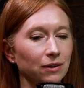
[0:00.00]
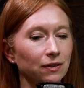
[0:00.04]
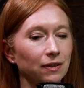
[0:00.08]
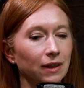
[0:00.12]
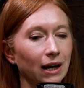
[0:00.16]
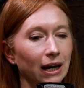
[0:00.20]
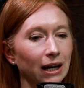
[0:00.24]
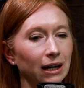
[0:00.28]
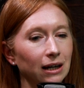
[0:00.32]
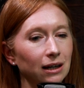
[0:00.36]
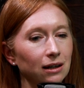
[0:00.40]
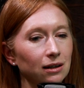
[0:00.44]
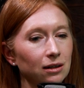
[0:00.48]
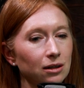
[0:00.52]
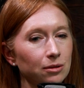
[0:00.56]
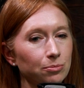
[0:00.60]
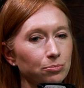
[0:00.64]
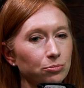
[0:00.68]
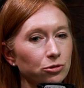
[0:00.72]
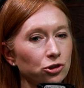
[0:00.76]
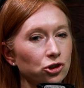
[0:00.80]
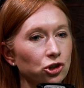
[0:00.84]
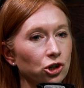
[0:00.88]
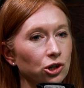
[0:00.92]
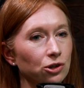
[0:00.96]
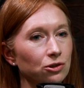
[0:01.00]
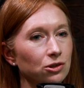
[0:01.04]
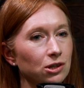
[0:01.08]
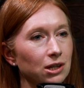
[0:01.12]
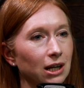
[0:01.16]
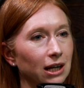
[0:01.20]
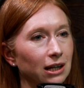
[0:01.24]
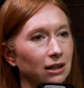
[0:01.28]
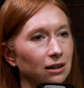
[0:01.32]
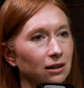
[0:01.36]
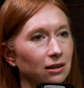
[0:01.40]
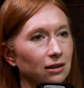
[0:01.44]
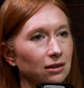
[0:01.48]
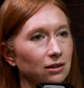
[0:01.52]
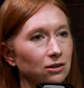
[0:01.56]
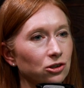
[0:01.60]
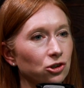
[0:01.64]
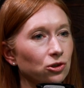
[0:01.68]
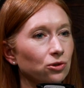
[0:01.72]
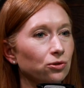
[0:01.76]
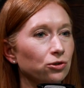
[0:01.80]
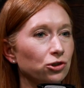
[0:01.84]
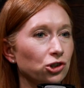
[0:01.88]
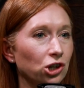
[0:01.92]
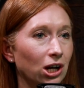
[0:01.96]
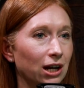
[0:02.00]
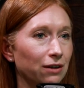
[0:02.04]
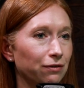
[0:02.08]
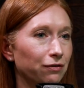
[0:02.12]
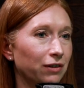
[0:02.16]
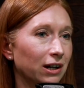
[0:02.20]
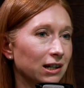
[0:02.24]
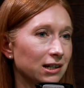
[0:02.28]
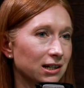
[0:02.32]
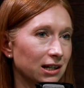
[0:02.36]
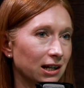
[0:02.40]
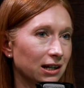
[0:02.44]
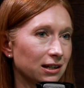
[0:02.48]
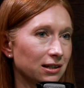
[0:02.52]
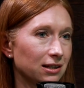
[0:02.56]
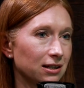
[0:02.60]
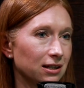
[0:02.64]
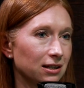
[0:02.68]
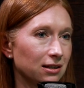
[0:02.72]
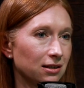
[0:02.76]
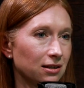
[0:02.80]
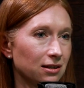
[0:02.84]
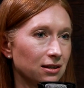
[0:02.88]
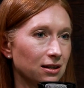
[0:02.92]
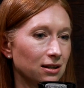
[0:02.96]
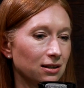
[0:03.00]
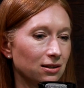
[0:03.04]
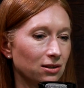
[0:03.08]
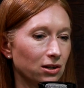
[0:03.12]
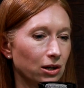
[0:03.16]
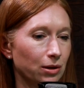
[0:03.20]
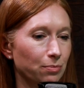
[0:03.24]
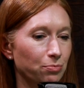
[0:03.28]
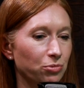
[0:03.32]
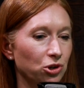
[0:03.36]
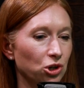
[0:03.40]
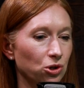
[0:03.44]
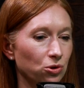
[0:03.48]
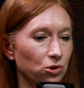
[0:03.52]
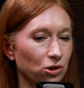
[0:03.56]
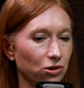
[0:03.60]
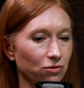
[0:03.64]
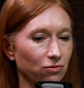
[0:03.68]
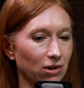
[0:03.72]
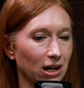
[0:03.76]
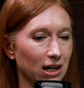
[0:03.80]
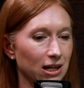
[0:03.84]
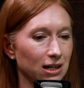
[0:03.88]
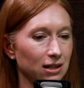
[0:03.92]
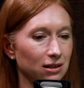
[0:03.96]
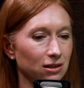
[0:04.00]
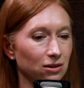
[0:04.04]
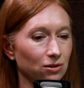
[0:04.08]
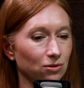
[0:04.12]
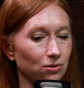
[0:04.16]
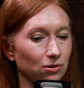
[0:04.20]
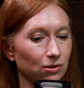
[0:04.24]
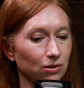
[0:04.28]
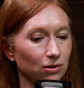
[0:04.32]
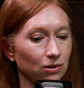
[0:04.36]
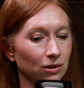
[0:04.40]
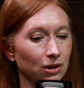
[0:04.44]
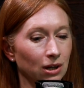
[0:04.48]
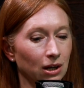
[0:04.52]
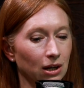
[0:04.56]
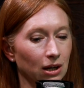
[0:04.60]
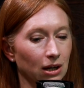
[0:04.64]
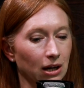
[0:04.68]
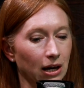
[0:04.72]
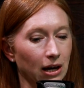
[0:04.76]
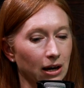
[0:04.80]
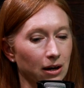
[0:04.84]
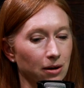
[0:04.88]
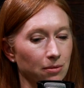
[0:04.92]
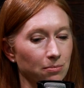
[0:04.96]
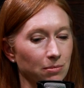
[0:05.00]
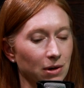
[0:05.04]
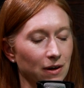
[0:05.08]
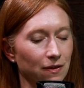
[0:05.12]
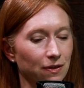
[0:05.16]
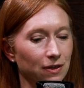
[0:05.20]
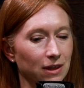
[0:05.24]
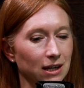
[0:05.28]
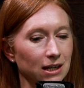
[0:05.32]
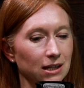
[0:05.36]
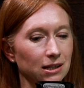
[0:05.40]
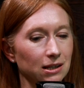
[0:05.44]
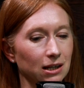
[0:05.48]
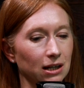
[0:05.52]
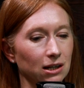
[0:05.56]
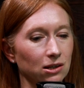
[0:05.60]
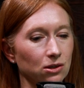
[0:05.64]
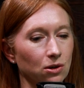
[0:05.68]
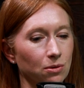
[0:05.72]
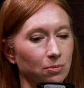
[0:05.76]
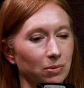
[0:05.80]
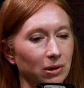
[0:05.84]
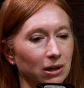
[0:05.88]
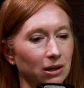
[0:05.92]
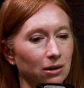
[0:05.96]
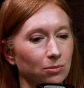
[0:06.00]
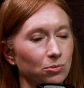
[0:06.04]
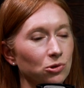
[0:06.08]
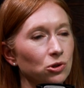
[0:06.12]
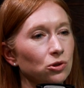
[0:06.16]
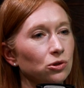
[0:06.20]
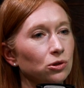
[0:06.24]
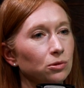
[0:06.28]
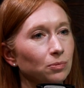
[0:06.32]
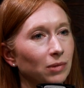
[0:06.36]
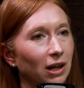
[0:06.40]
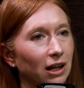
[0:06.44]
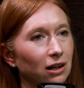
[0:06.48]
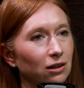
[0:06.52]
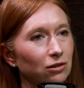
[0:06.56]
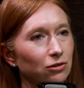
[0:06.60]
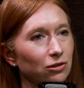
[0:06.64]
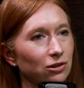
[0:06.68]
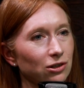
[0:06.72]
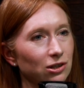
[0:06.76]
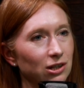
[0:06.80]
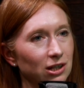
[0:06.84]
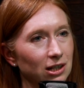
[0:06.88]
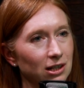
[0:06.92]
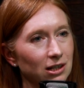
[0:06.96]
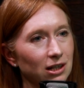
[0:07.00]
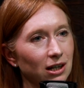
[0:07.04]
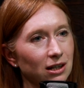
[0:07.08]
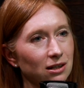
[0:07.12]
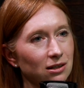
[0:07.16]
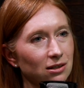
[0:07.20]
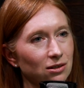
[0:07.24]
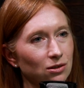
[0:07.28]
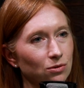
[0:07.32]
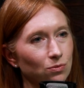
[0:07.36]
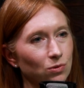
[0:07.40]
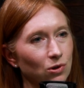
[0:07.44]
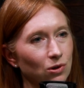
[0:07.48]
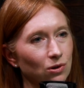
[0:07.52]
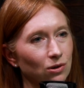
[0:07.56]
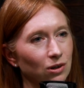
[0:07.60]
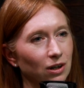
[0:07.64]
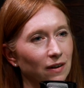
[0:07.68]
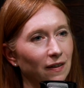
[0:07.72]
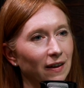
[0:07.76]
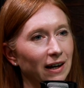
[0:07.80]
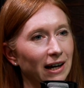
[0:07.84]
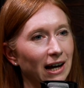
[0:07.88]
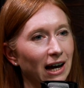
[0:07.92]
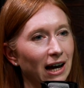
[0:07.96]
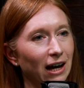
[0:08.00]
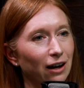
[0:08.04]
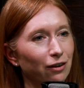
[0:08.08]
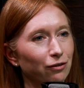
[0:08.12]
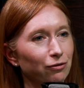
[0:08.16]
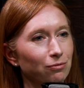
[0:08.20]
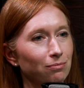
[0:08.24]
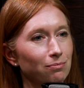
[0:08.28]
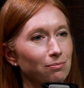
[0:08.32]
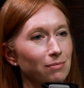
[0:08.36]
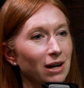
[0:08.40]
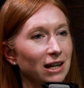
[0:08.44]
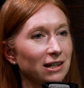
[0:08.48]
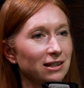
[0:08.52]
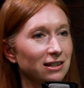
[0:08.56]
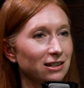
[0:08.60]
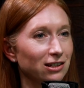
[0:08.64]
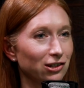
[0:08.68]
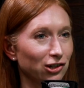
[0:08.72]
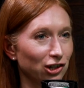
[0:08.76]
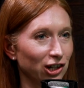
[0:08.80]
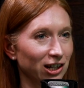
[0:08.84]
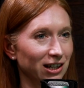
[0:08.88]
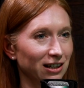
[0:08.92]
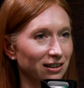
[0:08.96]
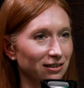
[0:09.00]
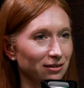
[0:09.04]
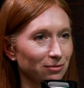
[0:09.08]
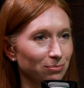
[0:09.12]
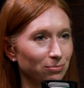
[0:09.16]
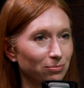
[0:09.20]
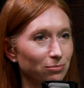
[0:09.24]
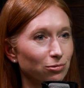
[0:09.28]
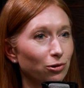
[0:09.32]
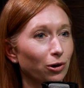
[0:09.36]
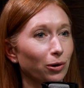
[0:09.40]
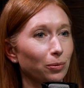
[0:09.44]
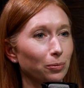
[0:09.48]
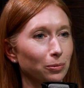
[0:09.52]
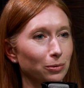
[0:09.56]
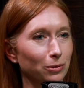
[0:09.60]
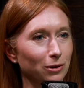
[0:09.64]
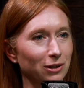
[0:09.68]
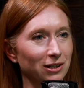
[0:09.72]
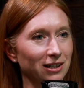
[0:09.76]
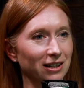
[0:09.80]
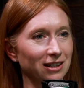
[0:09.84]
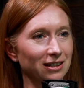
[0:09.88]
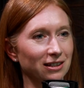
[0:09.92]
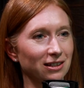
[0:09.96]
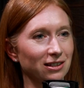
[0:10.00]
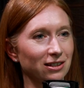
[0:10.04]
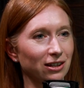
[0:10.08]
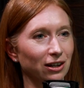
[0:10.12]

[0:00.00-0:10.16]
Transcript: they are producing short-chain fatty acids, things like butyrate, or these things are being absorbed then across the intestinal wall, and they have messaging properties.